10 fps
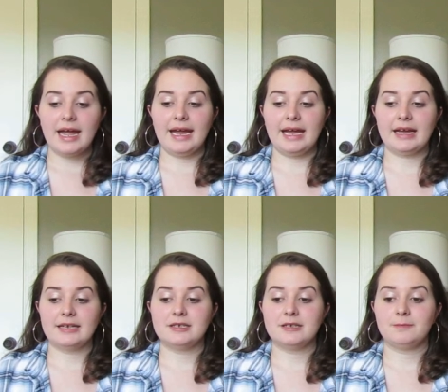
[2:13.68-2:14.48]

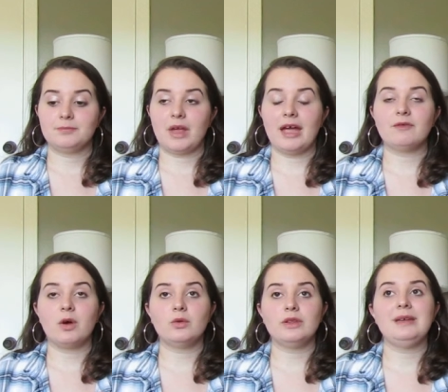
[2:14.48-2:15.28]
And I've
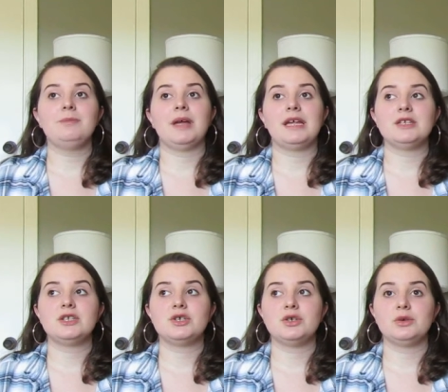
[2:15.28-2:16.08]
only been
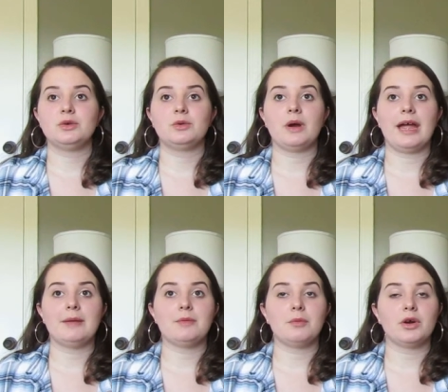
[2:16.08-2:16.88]
to
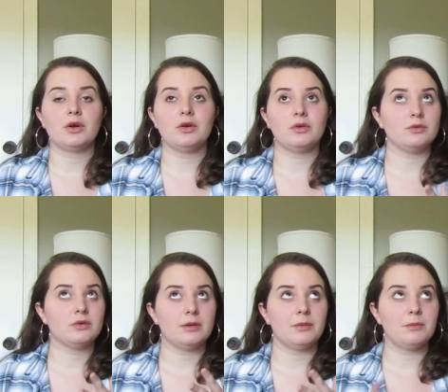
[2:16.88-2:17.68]
a memorial
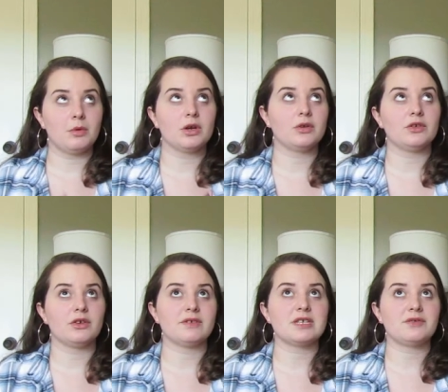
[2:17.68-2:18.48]
a memorial
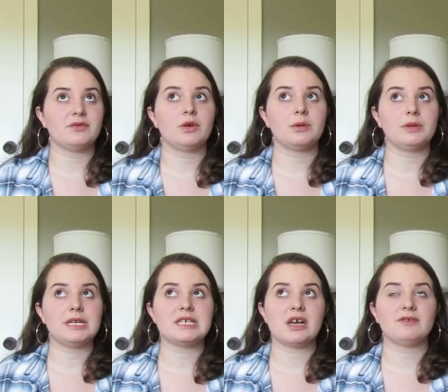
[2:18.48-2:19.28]
service for
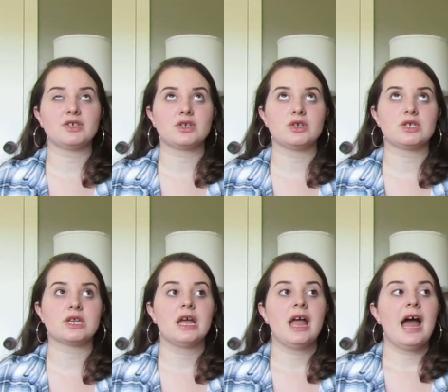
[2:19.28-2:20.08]
police officers